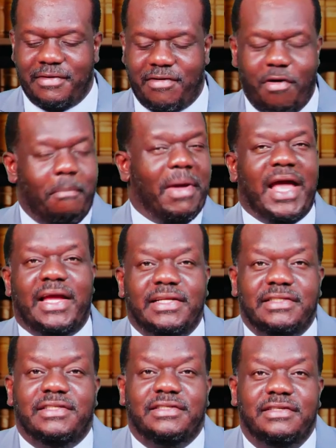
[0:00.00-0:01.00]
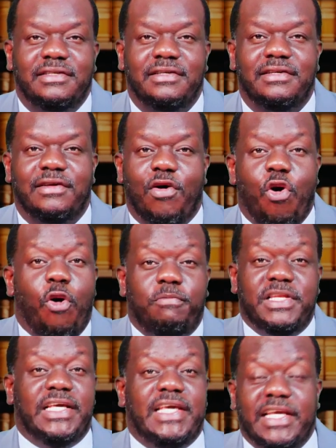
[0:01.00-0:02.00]
command or
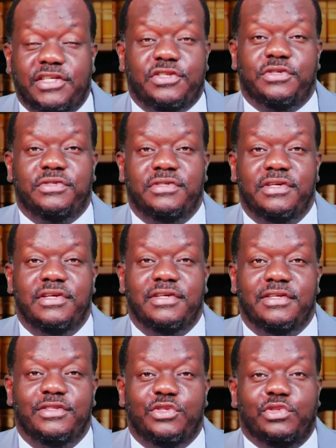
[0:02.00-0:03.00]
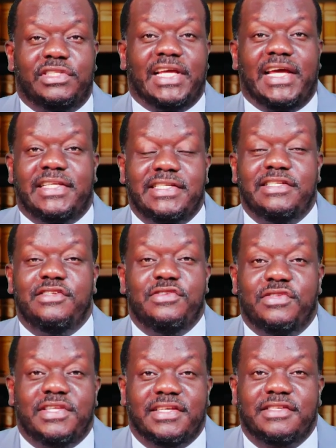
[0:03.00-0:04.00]
obligation to tithe in the
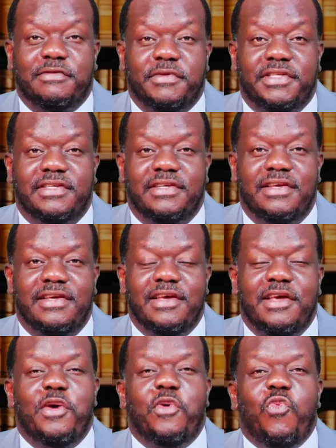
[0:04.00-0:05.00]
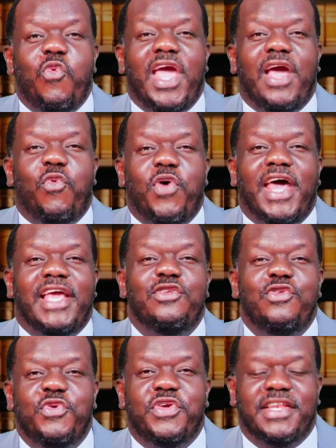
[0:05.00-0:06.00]
New Testament. Where, what are you
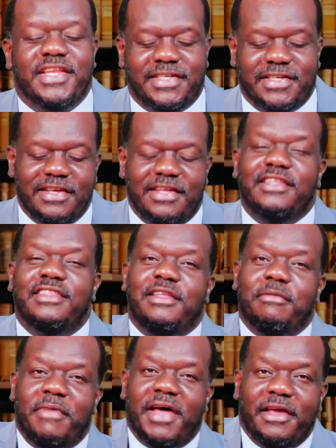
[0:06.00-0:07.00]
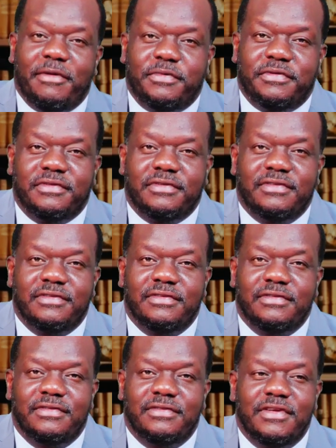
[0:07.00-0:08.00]
looking at? The Bible.
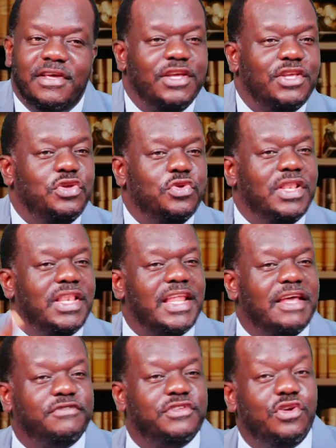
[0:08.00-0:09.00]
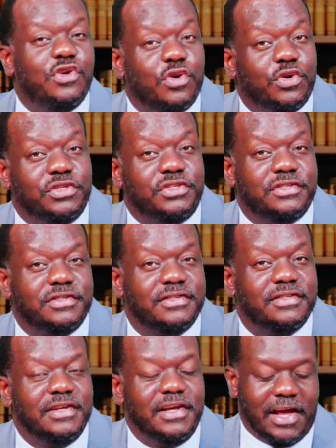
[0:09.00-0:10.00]
You left God
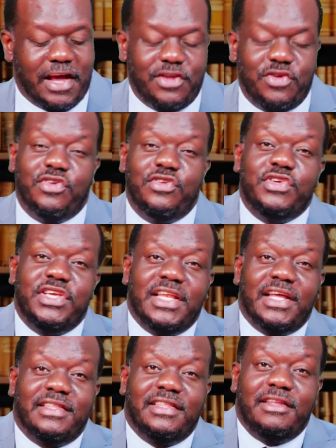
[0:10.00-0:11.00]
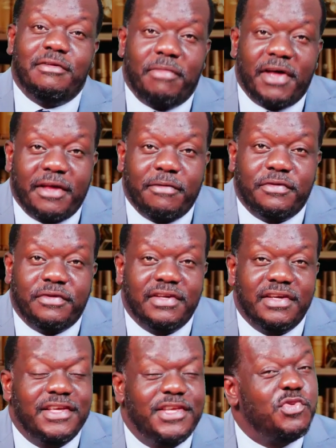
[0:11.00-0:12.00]
and you're looking at the Bible.
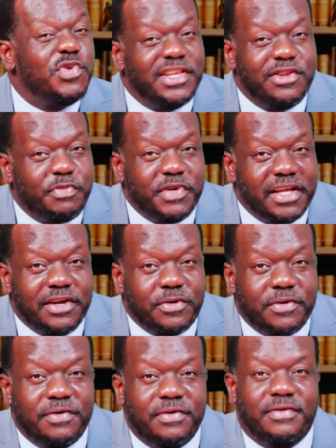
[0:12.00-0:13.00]
You will end up in error.